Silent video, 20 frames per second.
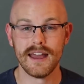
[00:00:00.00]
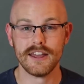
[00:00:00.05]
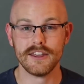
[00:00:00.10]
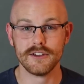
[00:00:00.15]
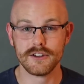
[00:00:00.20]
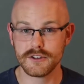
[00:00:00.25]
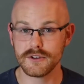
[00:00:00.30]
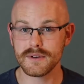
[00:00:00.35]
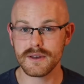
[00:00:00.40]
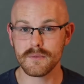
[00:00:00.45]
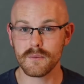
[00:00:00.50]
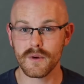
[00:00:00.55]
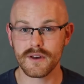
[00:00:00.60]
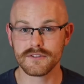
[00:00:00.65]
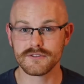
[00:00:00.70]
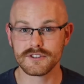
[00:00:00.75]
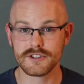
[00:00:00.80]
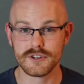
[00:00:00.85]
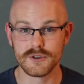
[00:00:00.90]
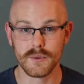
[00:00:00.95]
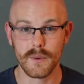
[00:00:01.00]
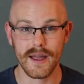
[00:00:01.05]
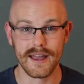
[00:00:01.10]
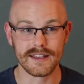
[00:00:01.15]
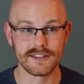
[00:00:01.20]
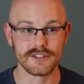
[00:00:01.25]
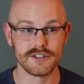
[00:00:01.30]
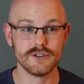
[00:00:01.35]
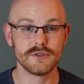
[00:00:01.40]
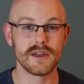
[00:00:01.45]
You can do it in one of two
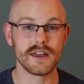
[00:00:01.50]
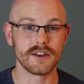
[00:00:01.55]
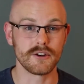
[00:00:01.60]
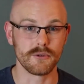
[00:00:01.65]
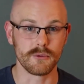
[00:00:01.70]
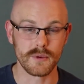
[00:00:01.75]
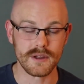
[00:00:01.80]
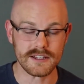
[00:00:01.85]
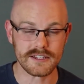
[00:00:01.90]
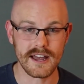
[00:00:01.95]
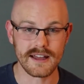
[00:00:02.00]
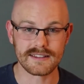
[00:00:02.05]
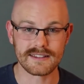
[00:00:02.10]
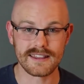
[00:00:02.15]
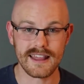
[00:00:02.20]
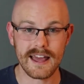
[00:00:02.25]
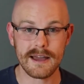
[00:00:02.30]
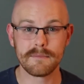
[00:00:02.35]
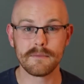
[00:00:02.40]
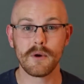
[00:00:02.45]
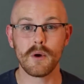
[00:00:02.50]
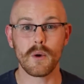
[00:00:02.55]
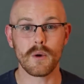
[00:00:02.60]
ways. You can reach out to them